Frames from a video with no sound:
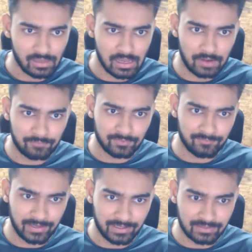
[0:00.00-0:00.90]
After
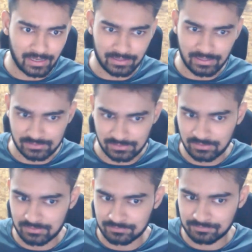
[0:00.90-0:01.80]
finding that answer,
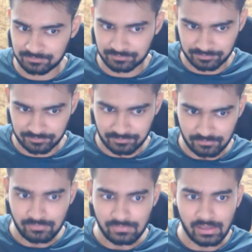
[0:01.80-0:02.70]

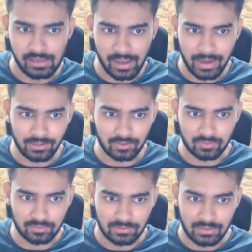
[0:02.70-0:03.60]
I
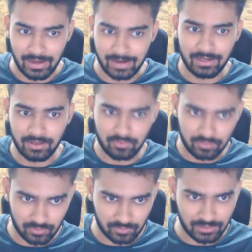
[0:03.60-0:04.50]
now
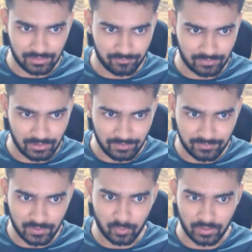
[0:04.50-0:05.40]
know that if
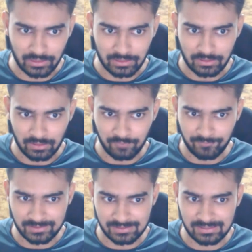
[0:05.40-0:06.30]
the query, if
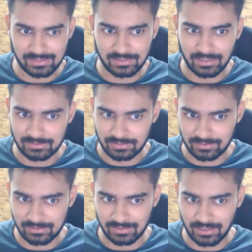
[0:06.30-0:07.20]
x is less than answer,
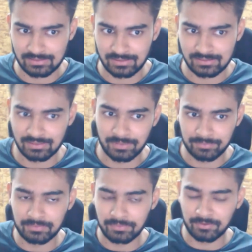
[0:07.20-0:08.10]
this answer is the
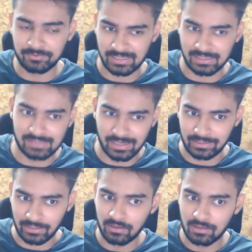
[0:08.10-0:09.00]
minimum number of seconds I need